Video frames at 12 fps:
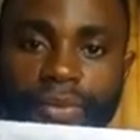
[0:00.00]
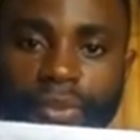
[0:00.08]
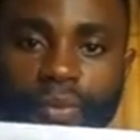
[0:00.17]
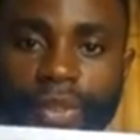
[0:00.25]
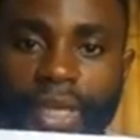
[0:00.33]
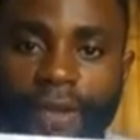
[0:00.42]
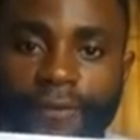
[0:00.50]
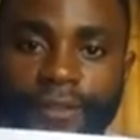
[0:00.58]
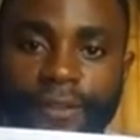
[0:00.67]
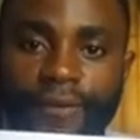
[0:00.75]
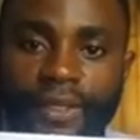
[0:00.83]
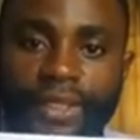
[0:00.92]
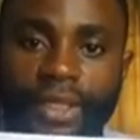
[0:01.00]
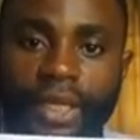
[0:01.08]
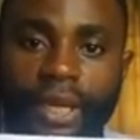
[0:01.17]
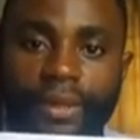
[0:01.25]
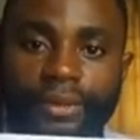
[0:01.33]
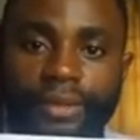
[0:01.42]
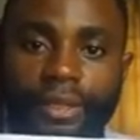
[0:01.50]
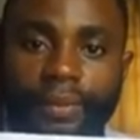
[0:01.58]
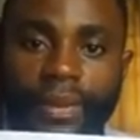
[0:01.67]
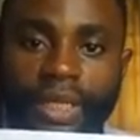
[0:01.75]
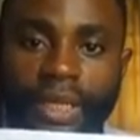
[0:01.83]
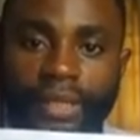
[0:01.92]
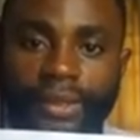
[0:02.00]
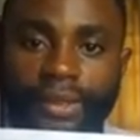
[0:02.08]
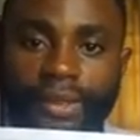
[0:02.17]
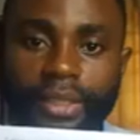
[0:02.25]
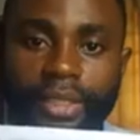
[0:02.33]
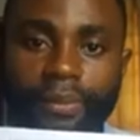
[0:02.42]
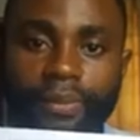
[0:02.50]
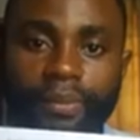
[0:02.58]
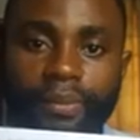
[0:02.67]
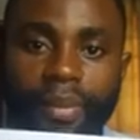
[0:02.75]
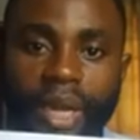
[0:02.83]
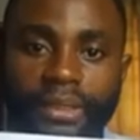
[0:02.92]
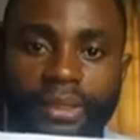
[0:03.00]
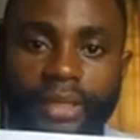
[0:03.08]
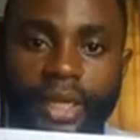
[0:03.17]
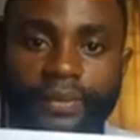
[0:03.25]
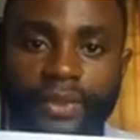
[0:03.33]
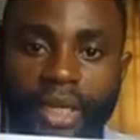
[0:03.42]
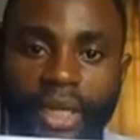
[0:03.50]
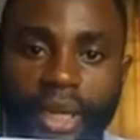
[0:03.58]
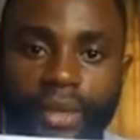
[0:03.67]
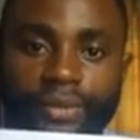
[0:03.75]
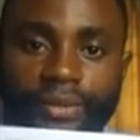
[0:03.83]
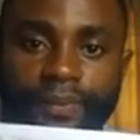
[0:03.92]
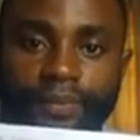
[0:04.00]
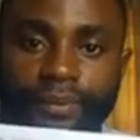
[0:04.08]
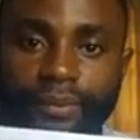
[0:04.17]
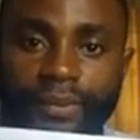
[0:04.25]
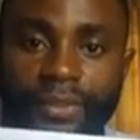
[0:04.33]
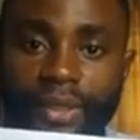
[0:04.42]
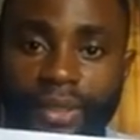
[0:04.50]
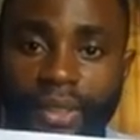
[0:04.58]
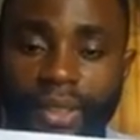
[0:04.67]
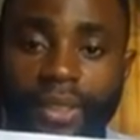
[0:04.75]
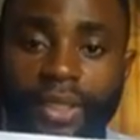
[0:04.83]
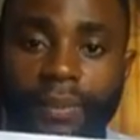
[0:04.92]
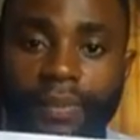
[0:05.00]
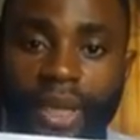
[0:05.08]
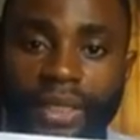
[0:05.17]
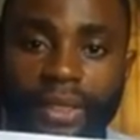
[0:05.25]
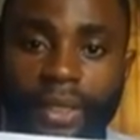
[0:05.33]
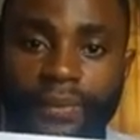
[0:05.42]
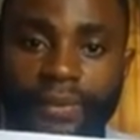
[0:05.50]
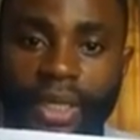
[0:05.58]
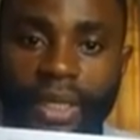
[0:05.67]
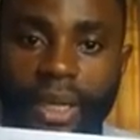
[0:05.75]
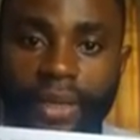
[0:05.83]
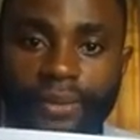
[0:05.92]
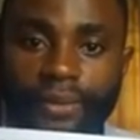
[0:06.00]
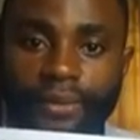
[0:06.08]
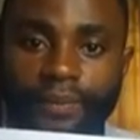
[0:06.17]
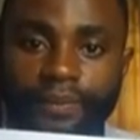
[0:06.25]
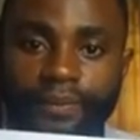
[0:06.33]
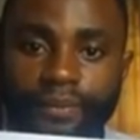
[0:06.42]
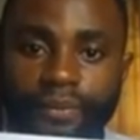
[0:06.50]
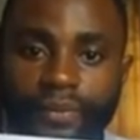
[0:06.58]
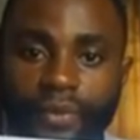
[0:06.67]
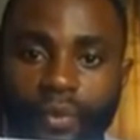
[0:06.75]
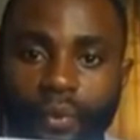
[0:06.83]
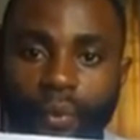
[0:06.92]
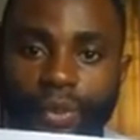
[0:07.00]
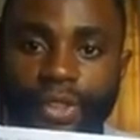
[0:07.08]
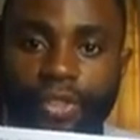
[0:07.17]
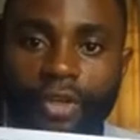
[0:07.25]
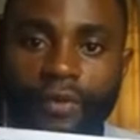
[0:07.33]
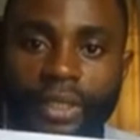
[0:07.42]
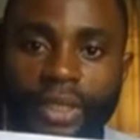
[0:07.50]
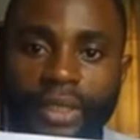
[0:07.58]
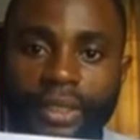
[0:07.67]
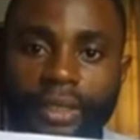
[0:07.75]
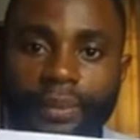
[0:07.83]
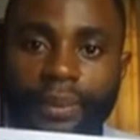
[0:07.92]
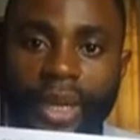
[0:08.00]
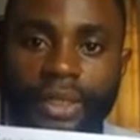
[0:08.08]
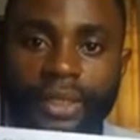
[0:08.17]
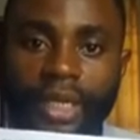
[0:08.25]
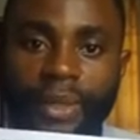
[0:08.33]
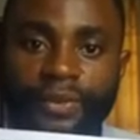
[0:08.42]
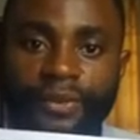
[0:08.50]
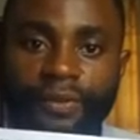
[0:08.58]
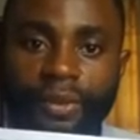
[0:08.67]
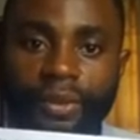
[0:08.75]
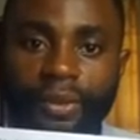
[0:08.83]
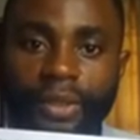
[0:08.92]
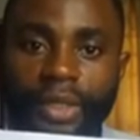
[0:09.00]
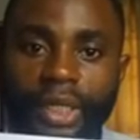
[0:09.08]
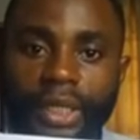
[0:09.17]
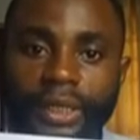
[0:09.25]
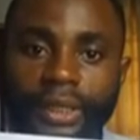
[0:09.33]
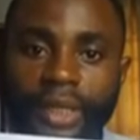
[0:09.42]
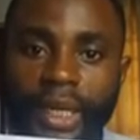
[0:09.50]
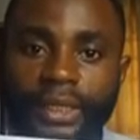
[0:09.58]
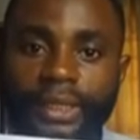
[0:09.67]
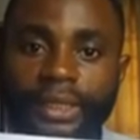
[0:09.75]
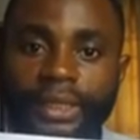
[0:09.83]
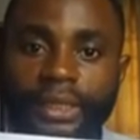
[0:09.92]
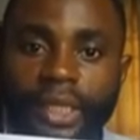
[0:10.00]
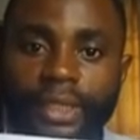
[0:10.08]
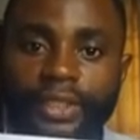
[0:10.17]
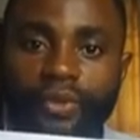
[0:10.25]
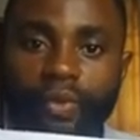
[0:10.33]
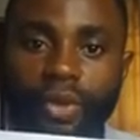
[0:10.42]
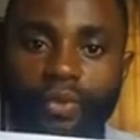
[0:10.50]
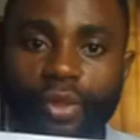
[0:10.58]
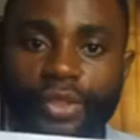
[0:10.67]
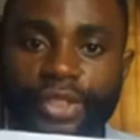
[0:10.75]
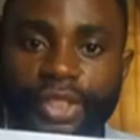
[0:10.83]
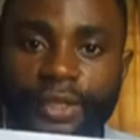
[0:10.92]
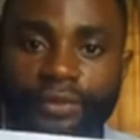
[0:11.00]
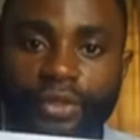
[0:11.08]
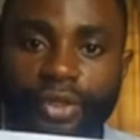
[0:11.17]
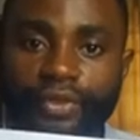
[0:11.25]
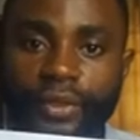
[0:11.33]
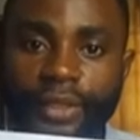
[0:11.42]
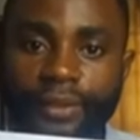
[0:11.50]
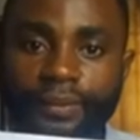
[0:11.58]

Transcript: We have the first account, the bad debt account. In the bad debt account, we discovered that the bad debt for 1991 was 700.